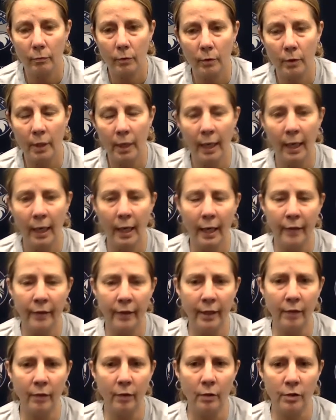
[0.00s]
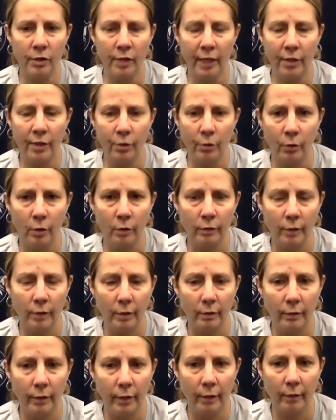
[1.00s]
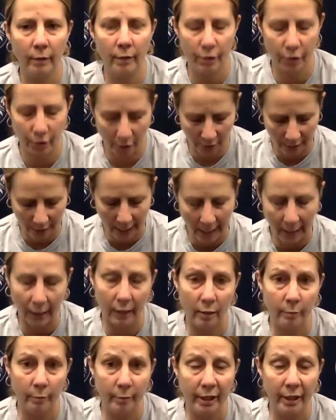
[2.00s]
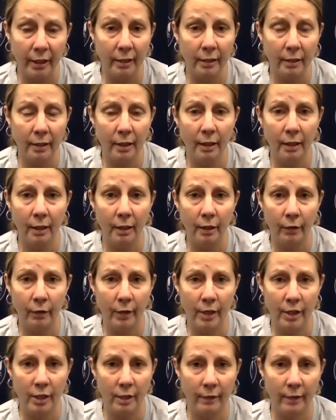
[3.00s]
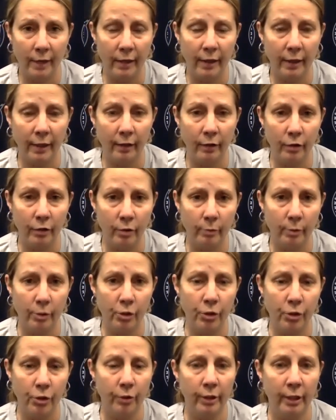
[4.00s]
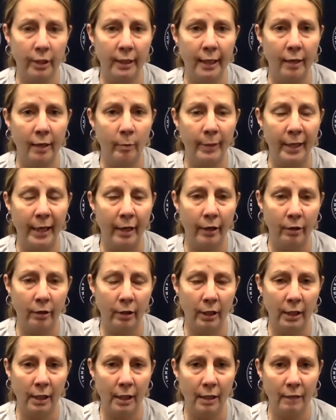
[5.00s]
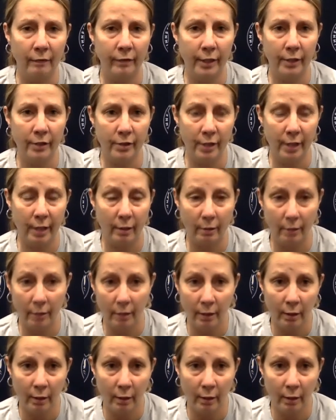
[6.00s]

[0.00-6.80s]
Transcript: Yeah, I think those days are over where she's not aggressive. I think there's a maturity now about her and a confidence that,